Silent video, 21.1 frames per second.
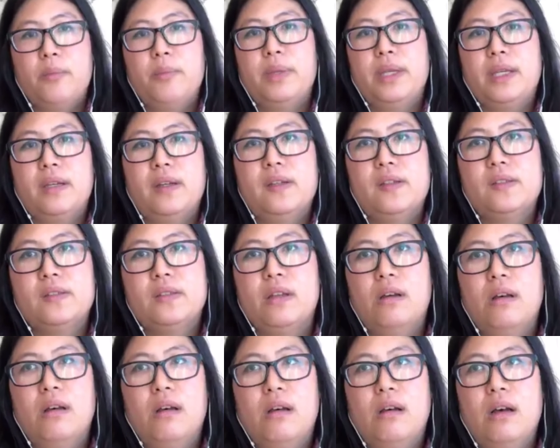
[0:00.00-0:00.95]
because
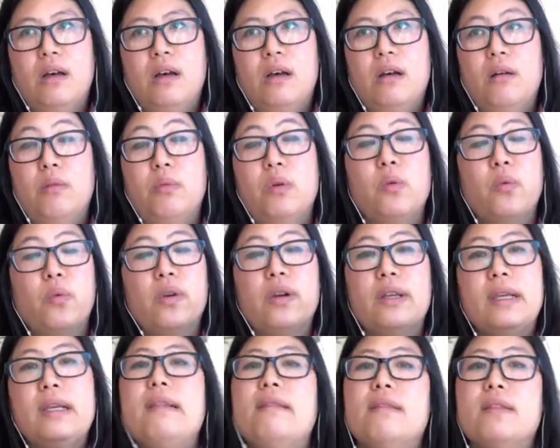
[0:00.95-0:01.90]
when we're
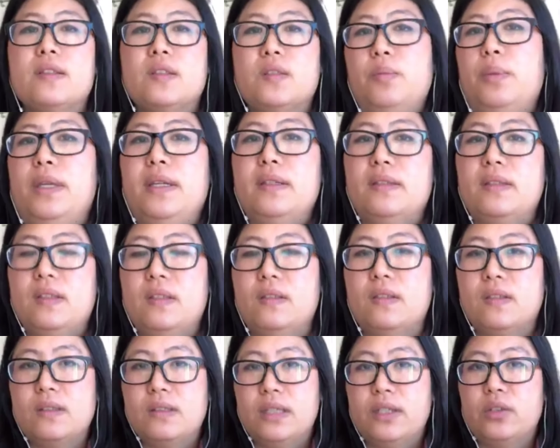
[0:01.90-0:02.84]
in the space, in
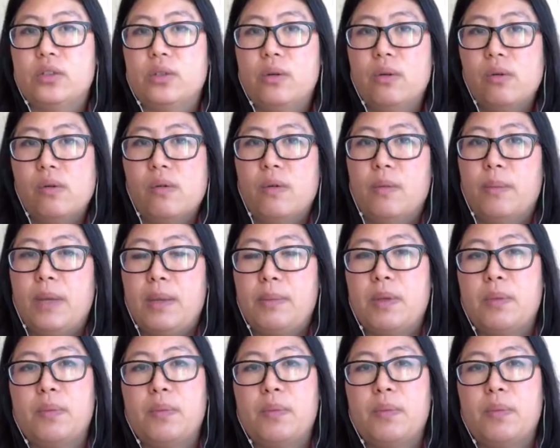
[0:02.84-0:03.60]
the stage home,